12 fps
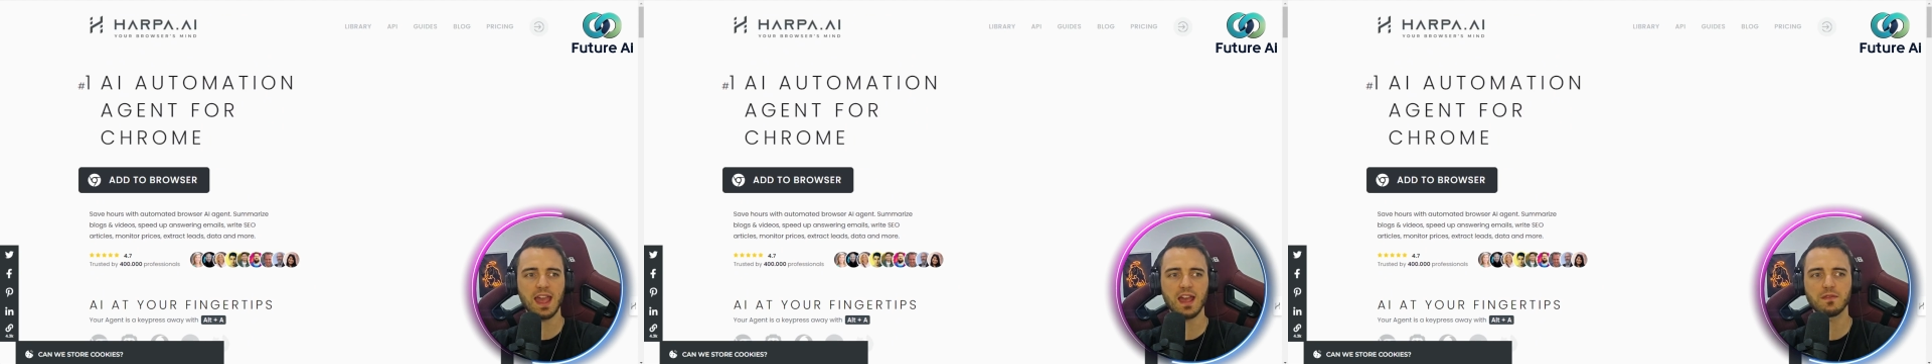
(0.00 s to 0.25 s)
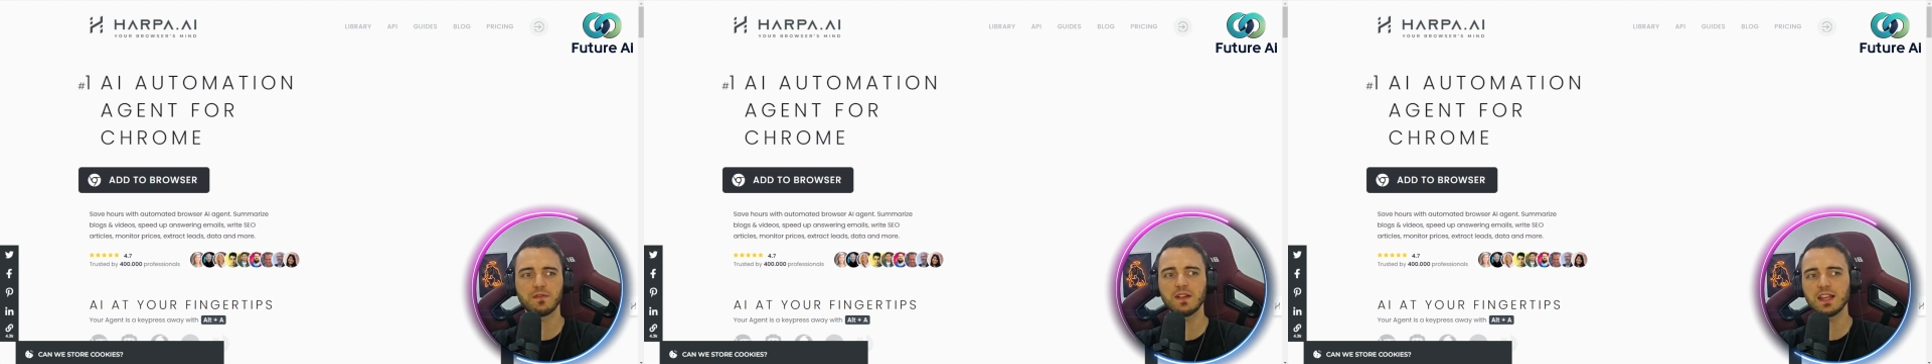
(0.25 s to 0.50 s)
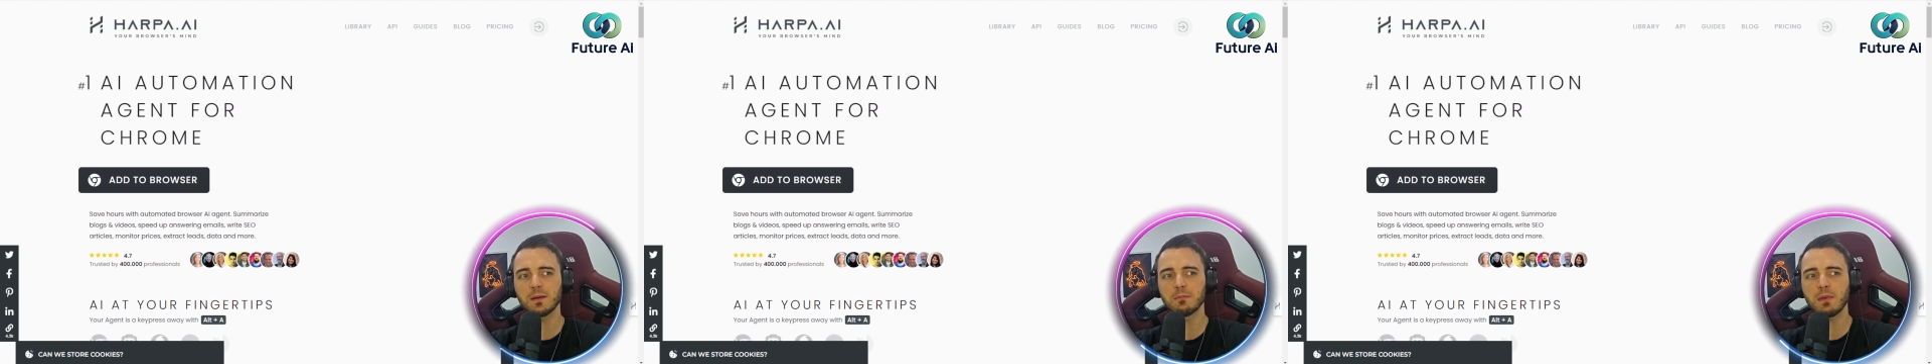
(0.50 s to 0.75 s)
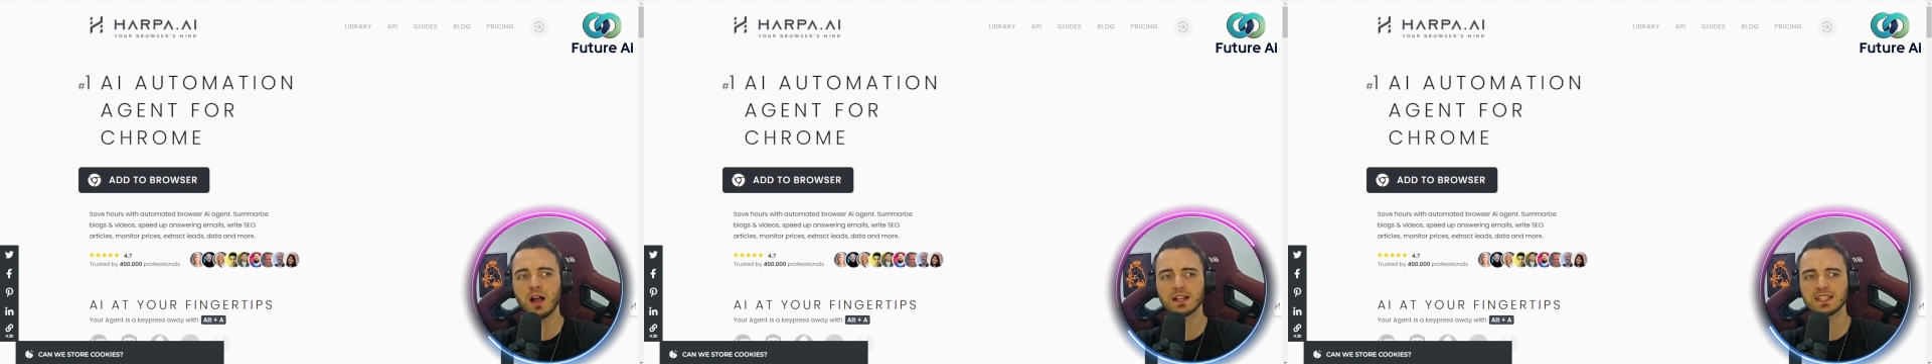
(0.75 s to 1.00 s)
affiliate
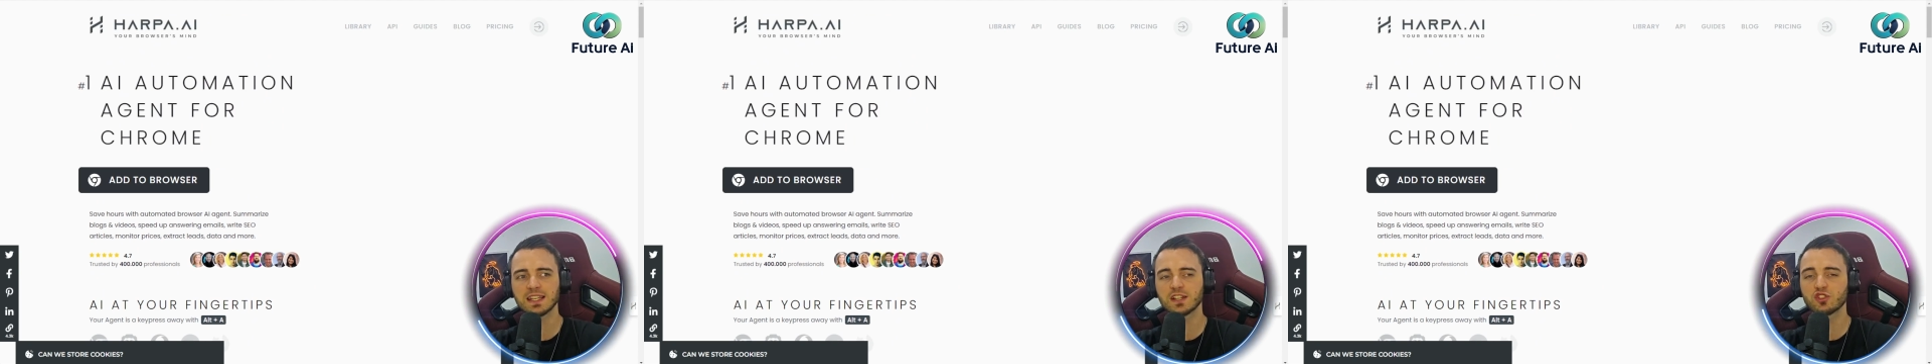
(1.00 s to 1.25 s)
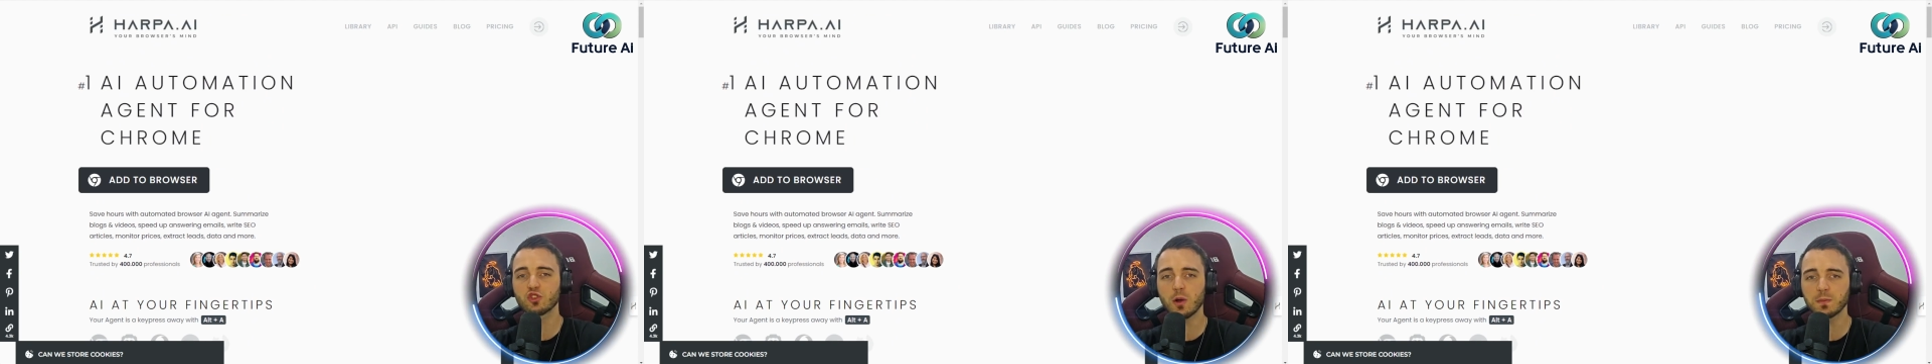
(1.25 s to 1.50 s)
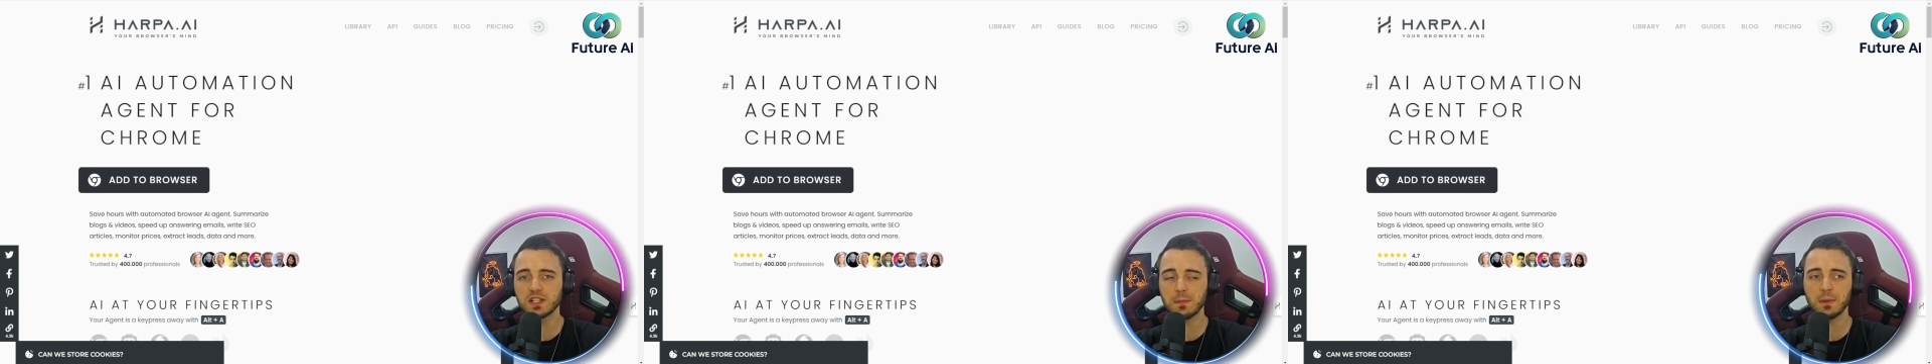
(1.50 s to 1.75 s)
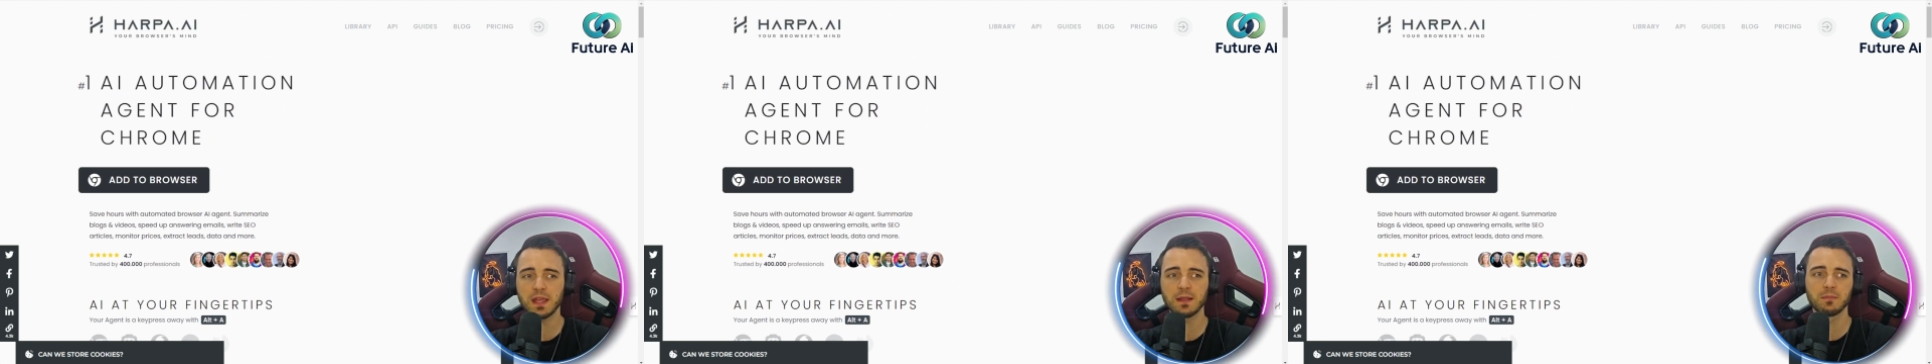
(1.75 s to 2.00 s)
marketing and drop
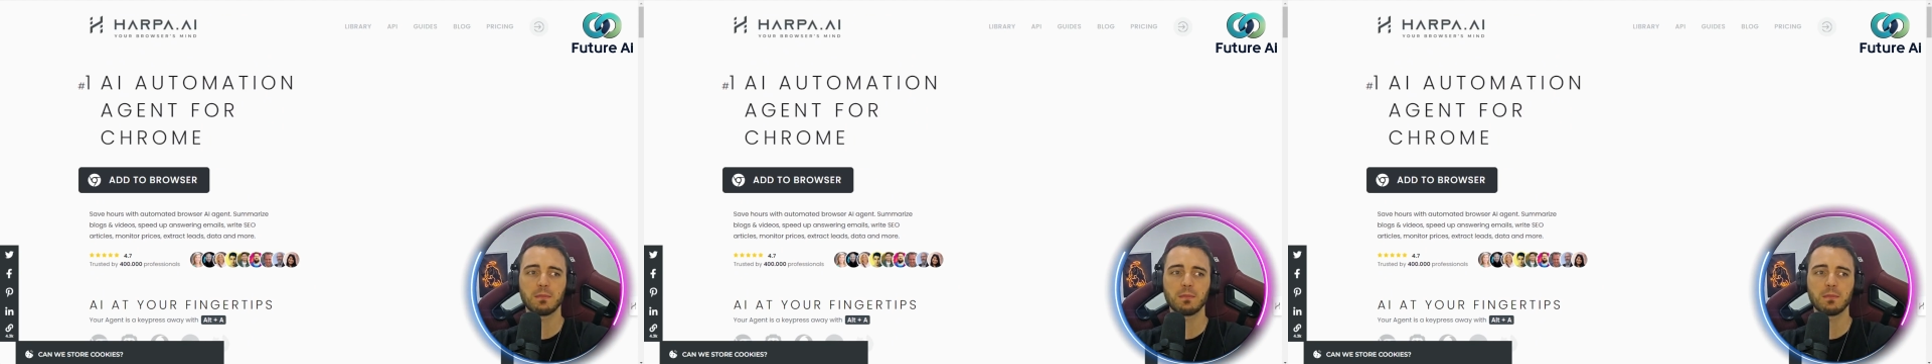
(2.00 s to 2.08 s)
shipping,